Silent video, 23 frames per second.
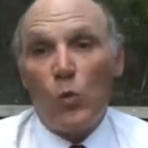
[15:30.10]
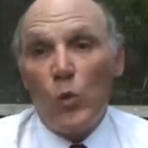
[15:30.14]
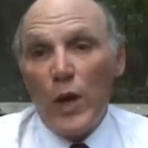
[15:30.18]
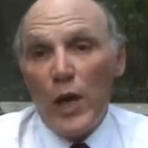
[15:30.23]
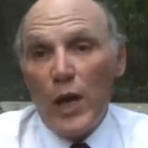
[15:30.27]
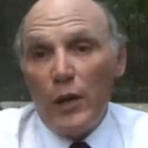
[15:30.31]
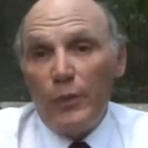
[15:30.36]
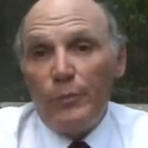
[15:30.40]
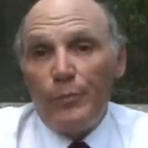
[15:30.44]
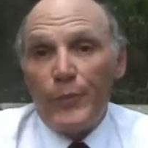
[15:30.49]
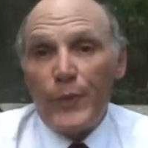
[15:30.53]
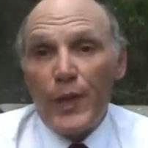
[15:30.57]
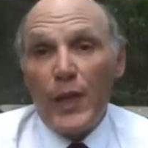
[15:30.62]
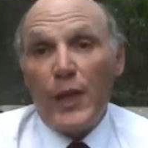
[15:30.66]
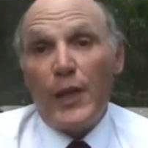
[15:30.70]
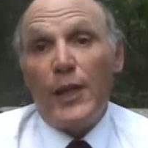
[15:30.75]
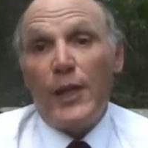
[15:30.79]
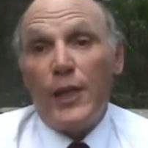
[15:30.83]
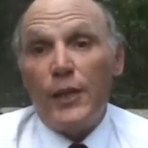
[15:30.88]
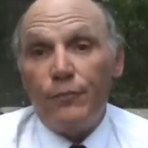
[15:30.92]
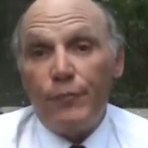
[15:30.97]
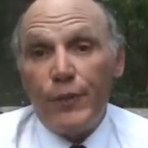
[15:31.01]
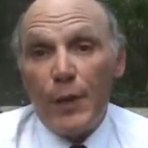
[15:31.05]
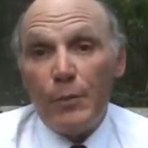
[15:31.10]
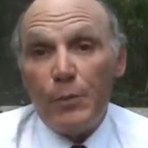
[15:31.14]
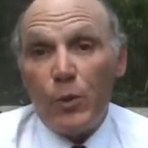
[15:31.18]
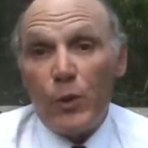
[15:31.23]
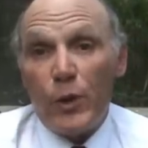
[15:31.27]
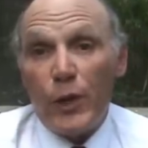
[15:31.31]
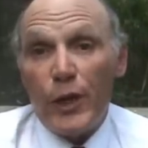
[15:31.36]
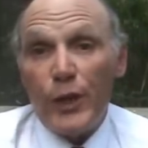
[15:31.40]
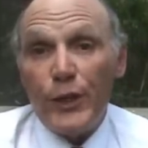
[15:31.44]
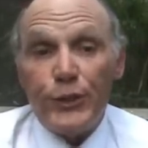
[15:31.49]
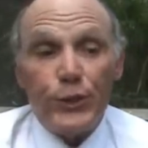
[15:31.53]
Well, in
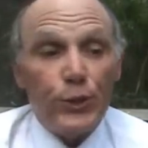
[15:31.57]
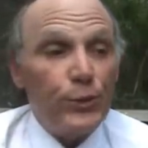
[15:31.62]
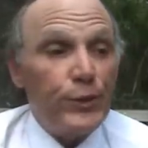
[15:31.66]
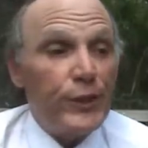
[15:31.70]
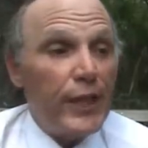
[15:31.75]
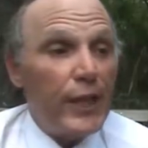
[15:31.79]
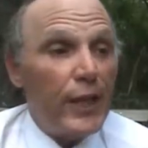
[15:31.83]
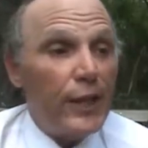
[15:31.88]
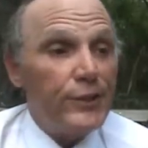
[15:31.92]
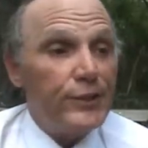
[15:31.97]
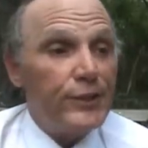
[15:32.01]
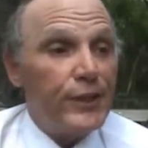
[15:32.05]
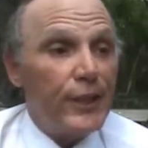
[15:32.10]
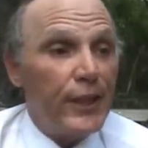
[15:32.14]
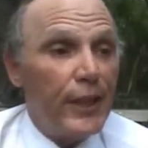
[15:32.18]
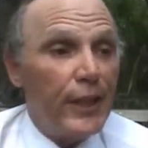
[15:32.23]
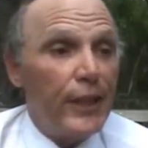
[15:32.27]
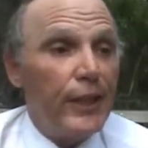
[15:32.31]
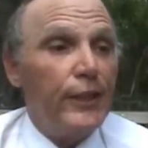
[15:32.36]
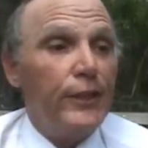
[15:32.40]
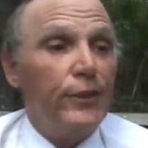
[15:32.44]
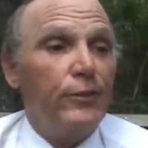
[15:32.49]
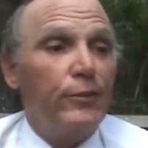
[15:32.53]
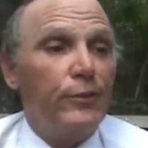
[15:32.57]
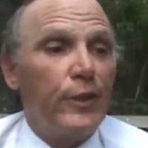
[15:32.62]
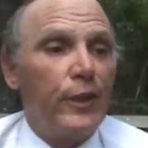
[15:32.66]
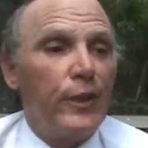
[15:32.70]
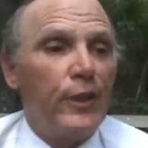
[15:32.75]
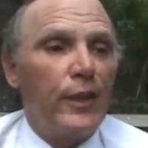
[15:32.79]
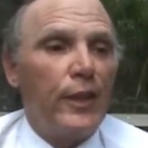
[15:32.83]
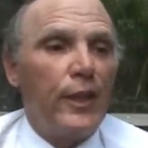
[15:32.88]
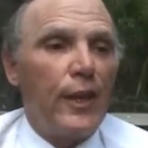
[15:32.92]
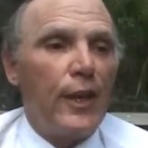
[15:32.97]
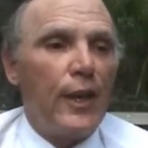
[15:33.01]
February 2008,
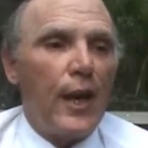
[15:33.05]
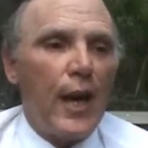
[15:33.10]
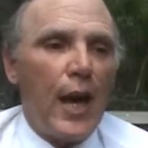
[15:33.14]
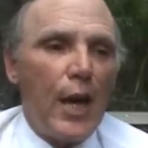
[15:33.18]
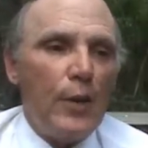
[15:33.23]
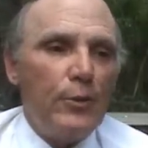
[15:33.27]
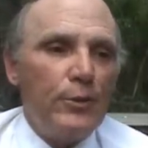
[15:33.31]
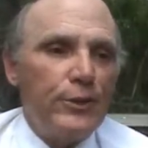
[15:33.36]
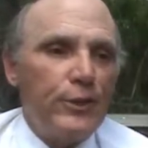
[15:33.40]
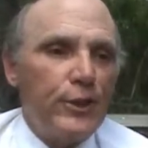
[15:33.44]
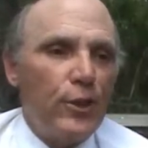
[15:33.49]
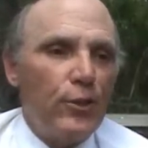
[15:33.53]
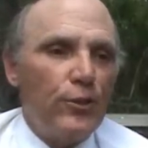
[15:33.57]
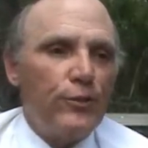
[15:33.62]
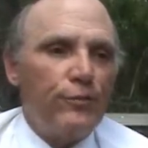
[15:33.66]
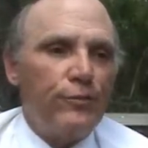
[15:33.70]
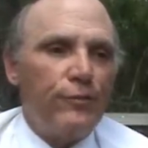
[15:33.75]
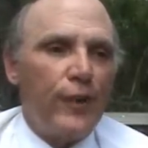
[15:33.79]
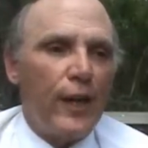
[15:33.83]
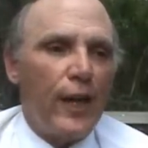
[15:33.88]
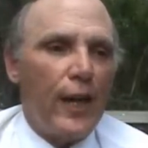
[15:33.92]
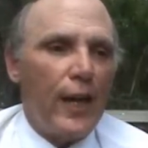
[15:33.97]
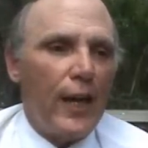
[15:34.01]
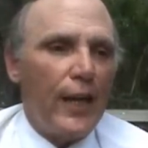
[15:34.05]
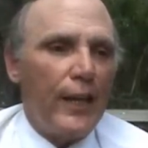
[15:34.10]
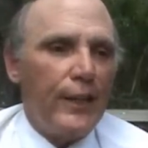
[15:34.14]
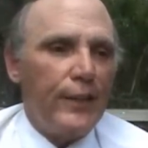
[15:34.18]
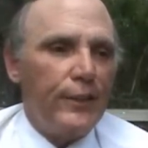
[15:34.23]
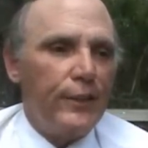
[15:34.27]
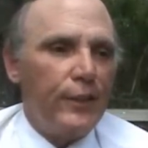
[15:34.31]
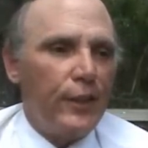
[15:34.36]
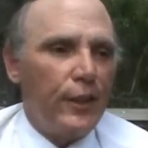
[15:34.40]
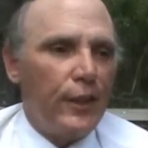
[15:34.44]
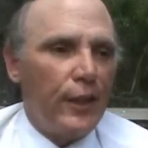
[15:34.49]
I was
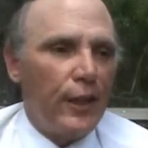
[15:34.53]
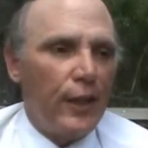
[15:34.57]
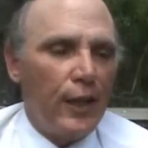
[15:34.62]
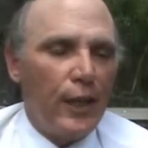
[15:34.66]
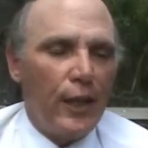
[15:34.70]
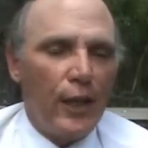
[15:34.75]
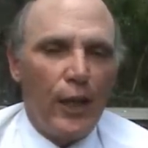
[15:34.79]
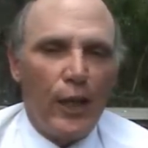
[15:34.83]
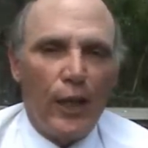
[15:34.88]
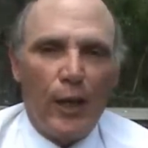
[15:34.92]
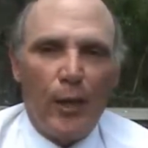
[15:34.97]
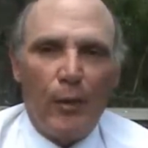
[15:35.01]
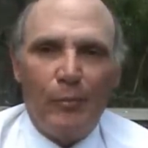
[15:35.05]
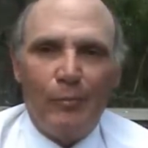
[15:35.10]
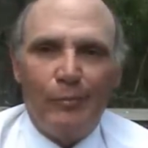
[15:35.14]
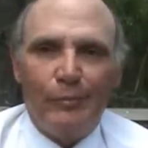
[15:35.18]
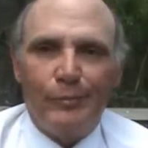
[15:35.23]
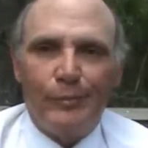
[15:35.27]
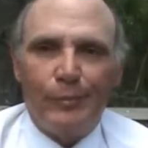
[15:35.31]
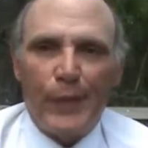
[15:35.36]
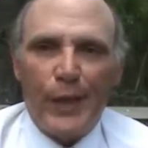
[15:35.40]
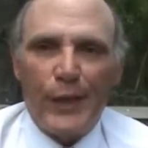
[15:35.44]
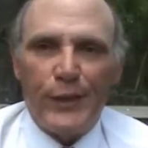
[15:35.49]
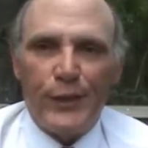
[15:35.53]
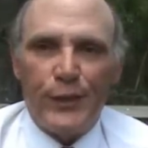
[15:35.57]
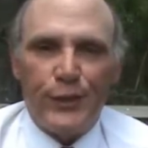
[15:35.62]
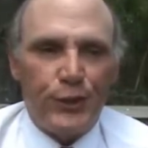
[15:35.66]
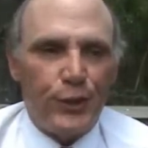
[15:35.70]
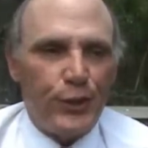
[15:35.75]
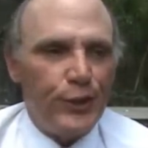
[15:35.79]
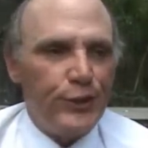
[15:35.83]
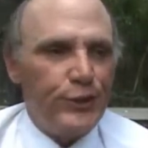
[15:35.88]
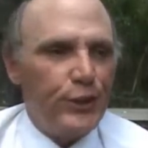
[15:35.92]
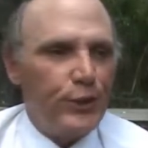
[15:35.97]
notified by the
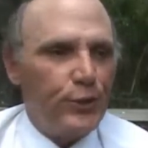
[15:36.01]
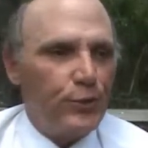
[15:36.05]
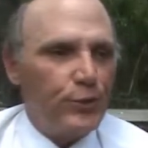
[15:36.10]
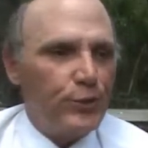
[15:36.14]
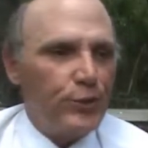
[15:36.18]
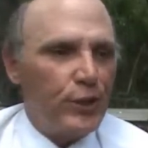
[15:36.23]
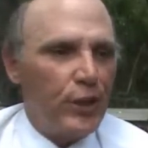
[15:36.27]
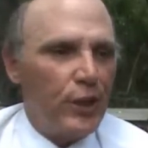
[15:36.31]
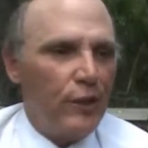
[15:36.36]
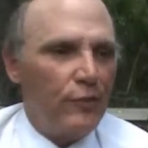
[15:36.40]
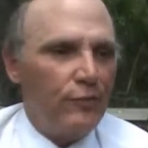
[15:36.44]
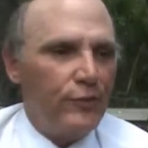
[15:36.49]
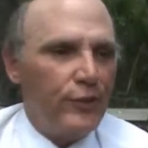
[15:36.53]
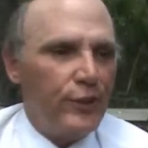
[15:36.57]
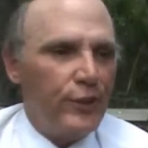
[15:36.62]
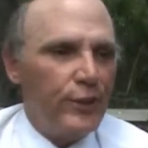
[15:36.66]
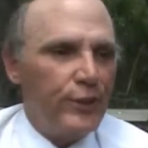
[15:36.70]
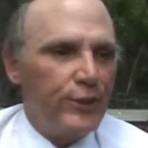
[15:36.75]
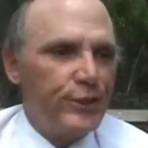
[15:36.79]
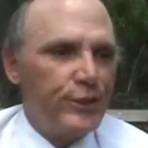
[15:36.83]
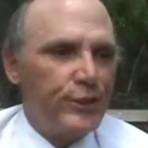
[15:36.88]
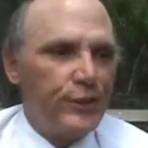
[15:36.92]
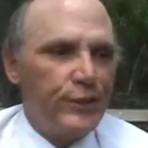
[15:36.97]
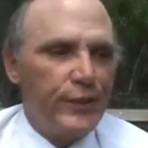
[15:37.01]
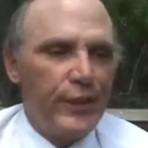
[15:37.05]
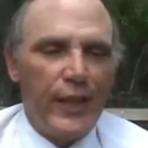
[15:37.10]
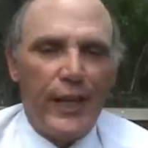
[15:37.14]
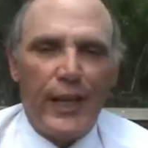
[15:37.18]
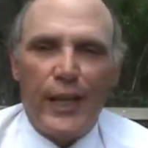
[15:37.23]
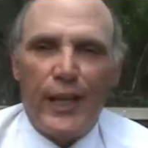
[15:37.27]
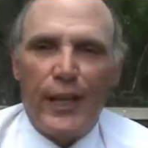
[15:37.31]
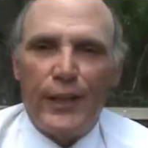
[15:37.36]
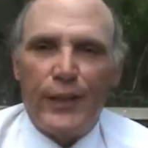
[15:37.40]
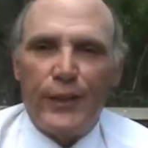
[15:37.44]
Attorney General's office
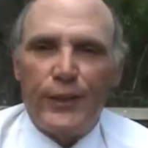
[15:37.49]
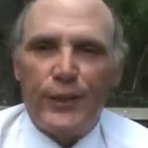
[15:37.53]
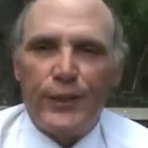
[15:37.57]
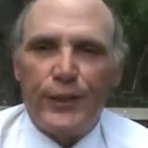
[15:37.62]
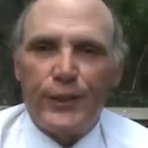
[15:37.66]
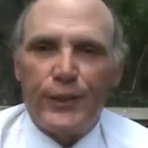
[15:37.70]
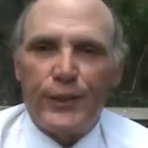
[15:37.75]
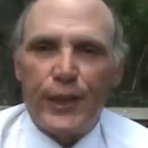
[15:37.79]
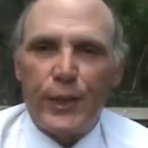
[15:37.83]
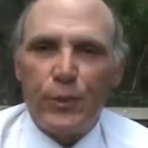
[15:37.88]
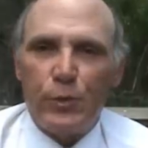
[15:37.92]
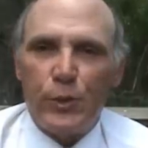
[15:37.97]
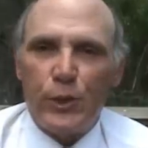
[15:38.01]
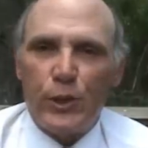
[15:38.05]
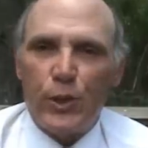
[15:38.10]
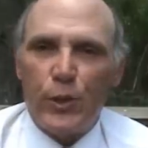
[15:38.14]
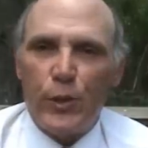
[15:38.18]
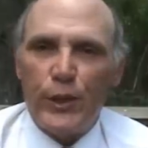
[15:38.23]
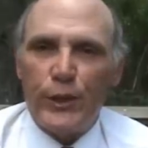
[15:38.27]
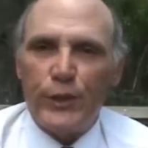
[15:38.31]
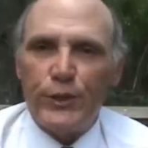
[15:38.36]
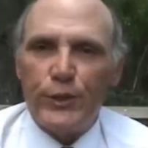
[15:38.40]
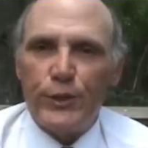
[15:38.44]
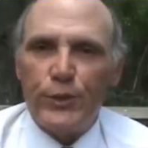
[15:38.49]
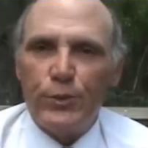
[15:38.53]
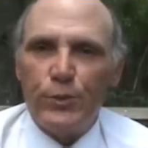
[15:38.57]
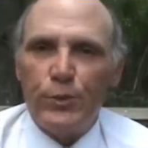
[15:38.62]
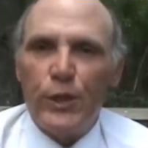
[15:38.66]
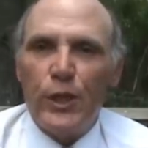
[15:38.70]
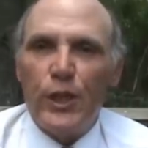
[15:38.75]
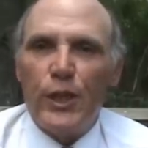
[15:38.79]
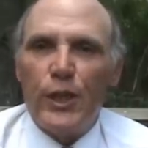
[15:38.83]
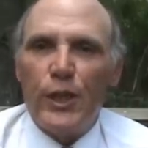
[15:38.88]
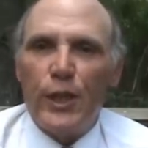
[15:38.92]
that they were going
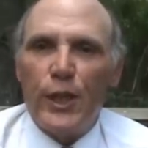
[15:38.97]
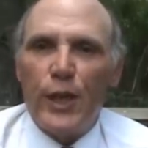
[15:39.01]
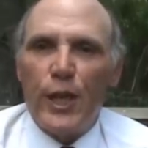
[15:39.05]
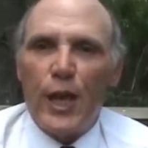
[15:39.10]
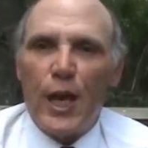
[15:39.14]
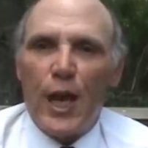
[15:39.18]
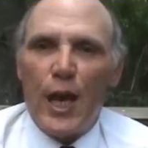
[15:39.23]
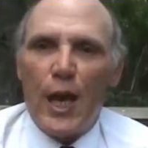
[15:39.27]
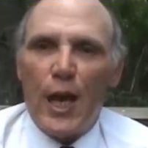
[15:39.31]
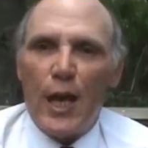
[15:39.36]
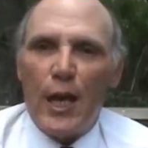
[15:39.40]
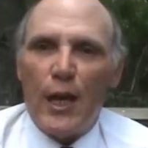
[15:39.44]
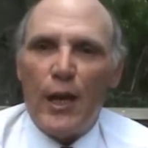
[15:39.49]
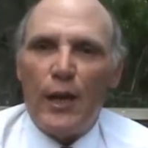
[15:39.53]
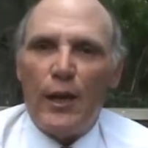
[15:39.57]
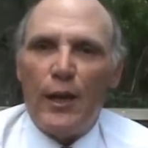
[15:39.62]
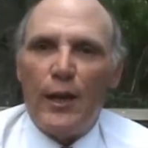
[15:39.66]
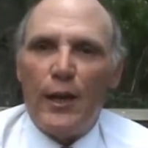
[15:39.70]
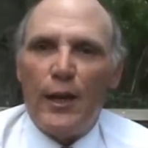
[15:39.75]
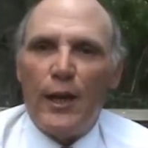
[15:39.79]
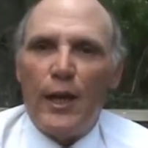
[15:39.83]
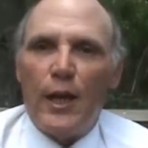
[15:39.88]
to have